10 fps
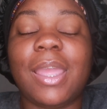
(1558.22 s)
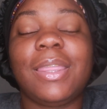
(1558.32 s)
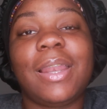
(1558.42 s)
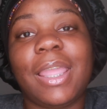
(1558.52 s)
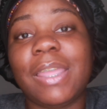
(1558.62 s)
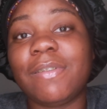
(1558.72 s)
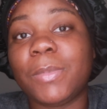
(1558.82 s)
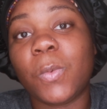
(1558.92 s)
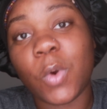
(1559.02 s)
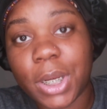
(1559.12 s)
and then i gave
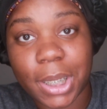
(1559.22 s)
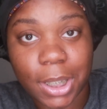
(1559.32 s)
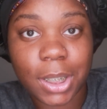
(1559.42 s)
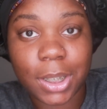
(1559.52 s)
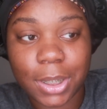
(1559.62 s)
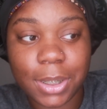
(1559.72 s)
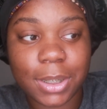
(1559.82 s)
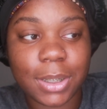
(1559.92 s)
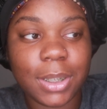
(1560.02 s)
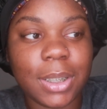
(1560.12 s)
him a warning
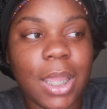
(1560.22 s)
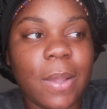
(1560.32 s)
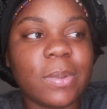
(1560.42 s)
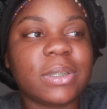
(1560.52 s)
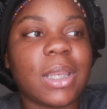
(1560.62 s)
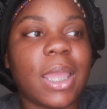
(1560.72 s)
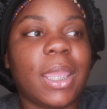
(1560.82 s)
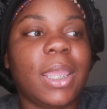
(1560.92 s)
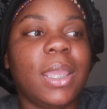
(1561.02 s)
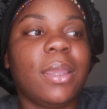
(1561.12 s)
i was
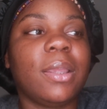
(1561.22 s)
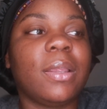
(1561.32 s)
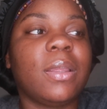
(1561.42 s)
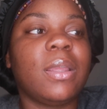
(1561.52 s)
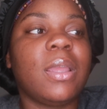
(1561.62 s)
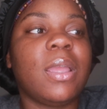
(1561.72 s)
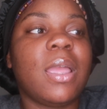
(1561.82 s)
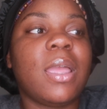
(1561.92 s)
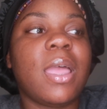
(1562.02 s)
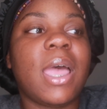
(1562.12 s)
like
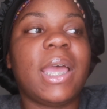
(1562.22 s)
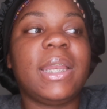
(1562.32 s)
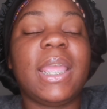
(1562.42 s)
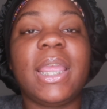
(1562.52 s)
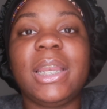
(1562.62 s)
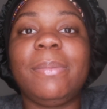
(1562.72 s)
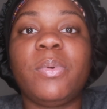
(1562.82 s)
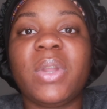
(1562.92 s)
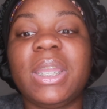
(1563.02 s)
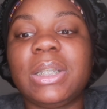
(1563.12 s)
at any
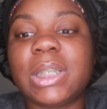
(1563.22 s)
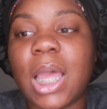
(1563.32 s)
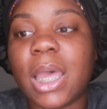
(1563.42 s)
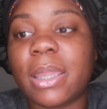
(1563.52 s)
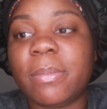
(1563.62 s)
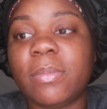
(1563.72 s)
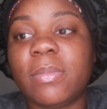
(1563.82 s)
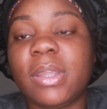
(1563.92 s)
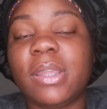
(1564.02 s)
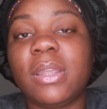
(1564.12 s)
point in time